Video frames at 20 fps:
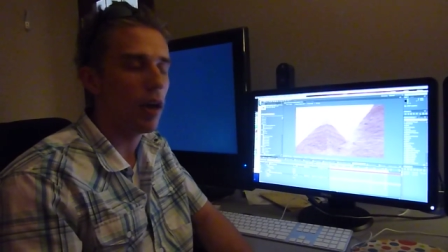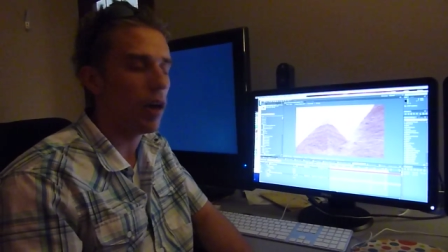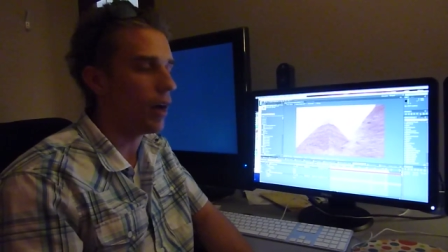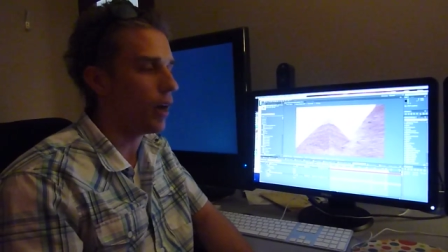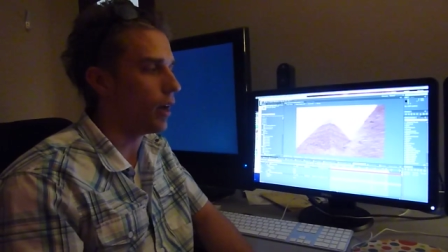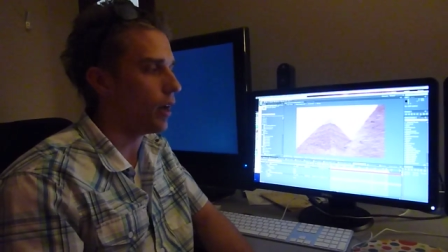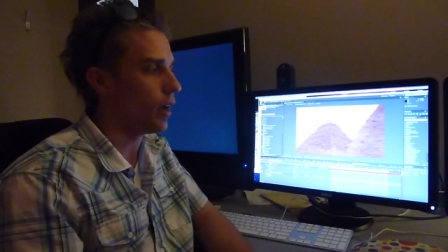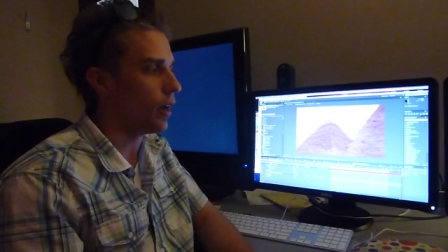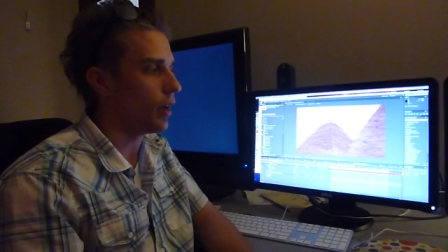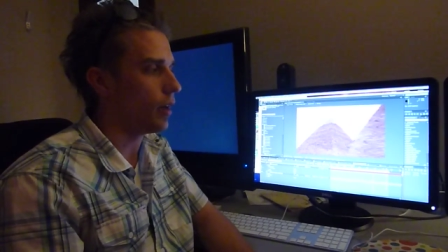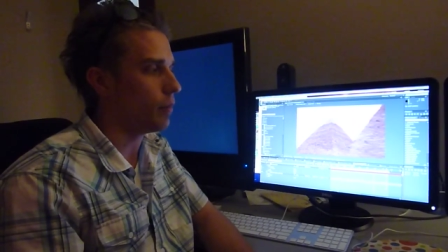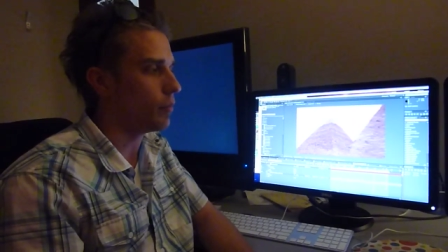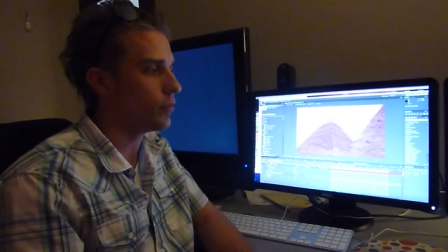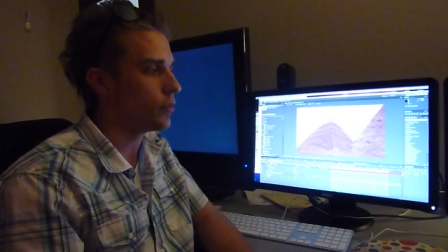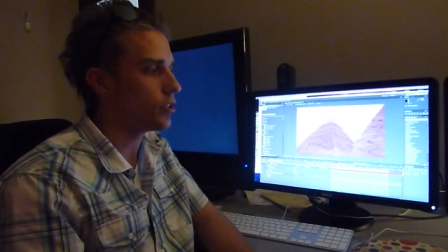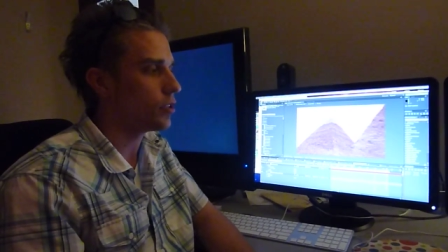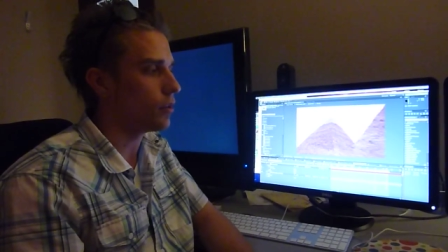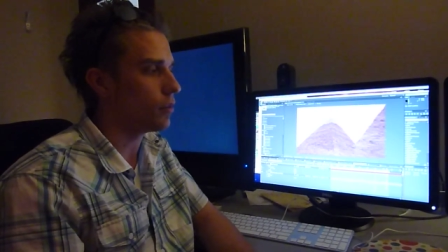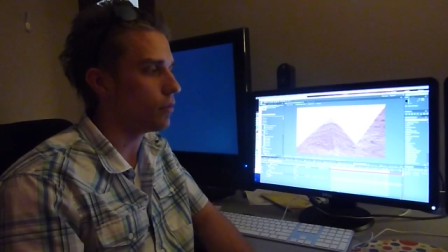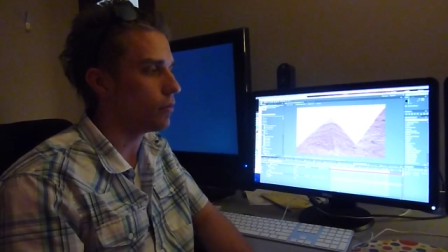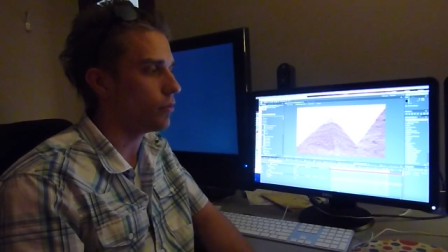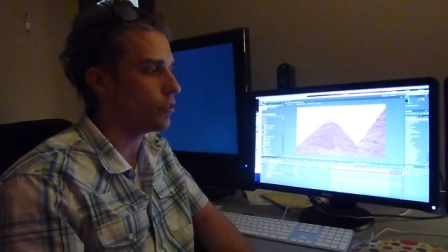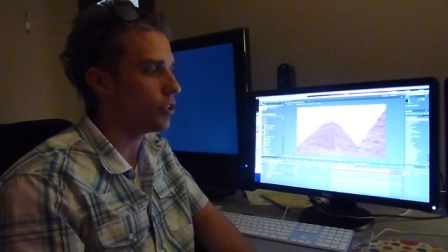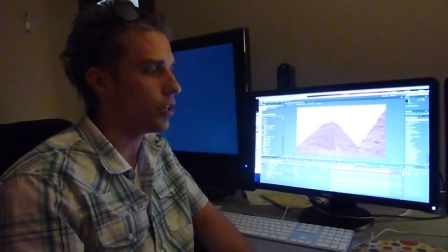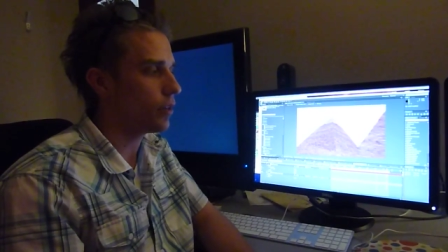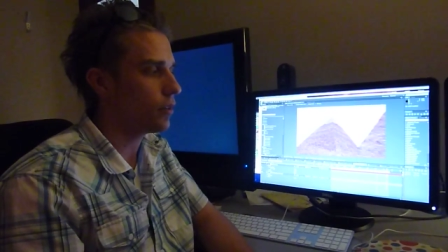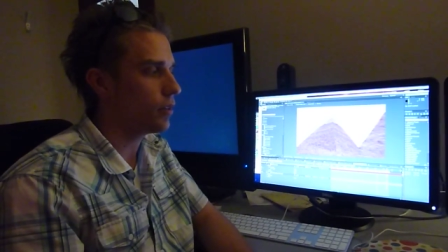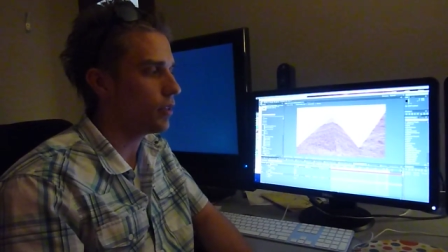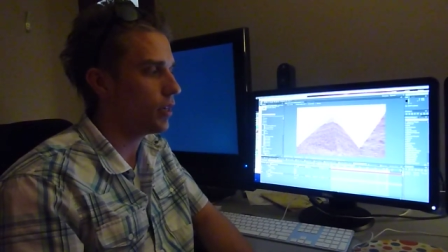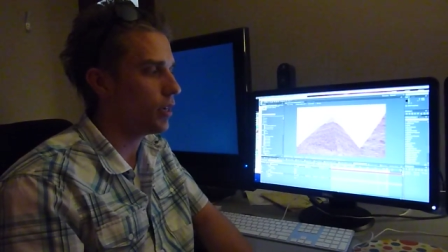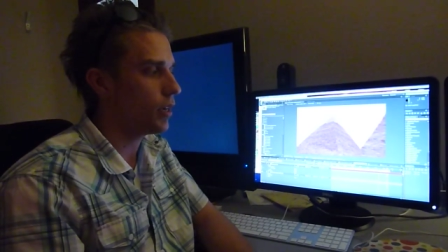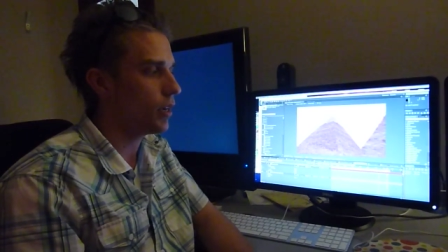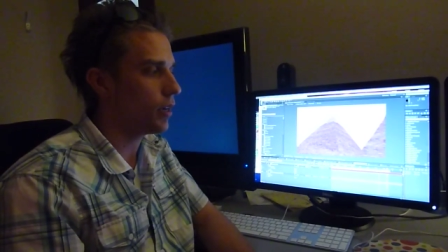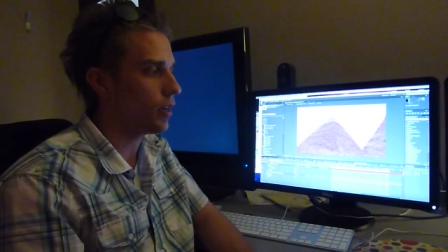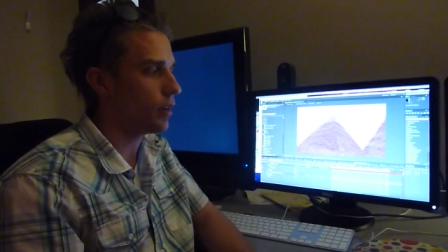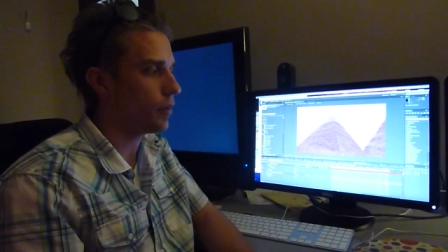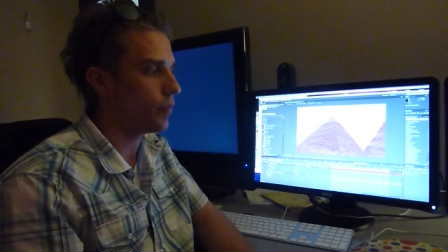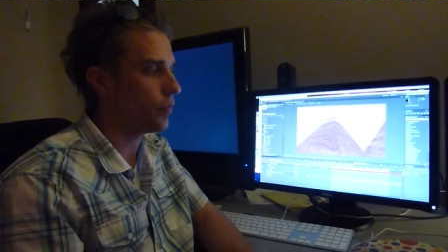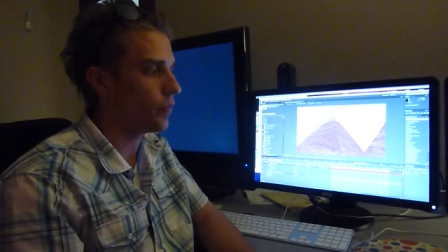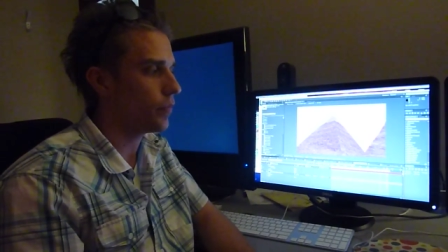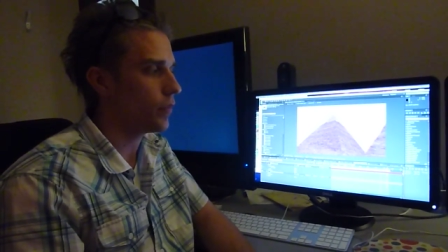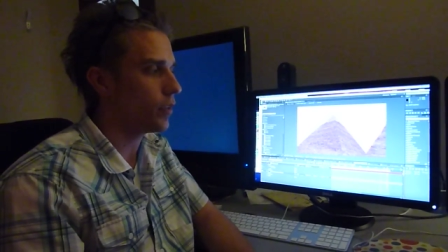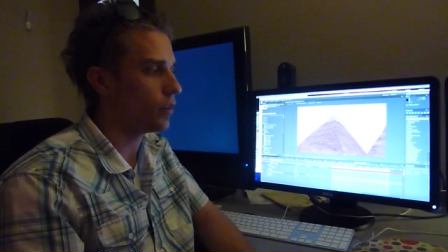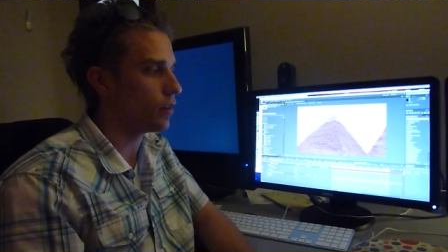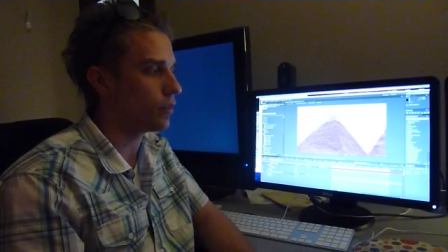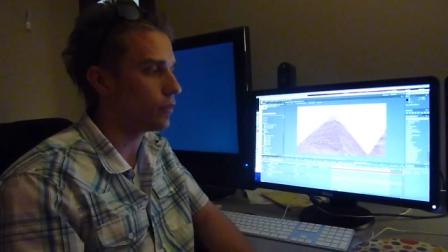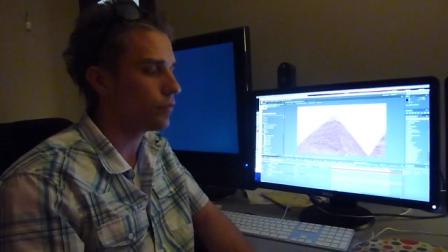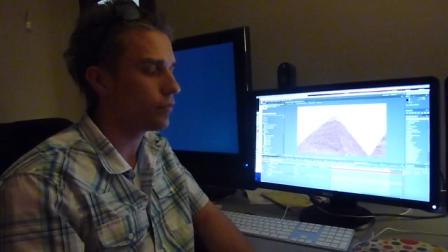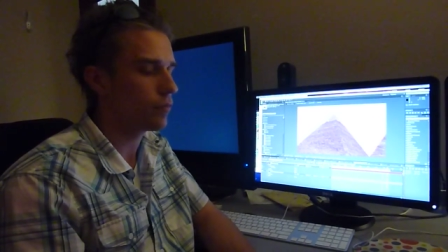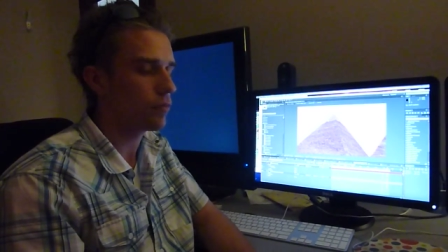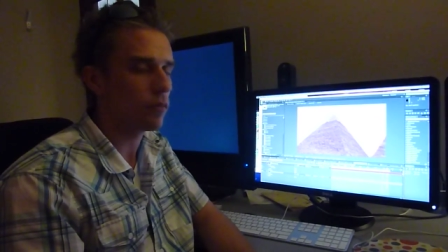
Um, so generally, um, you know,